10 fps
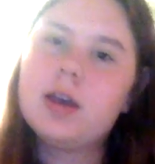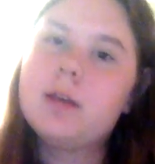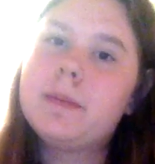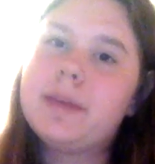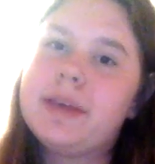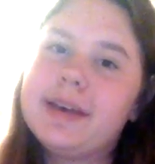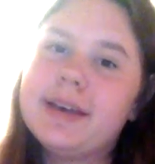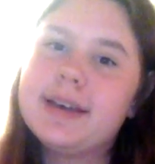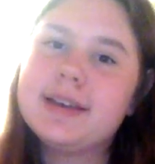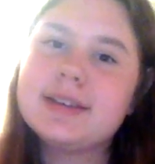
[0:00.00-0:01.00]

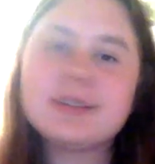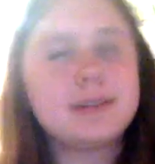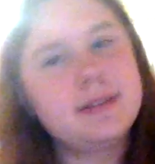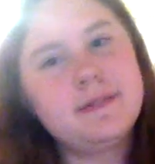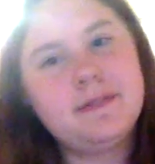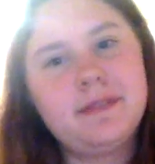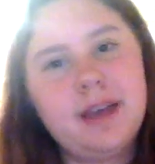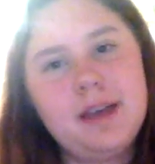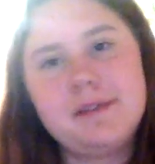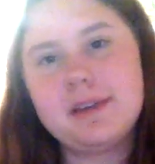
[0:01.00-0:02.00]
because I
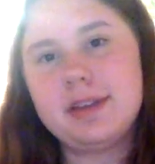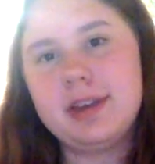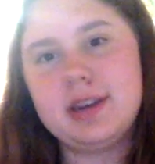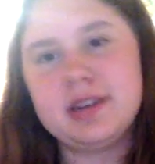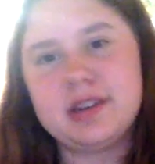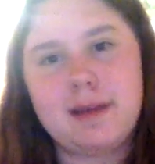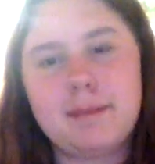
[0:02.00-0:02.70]
feel the need to do it.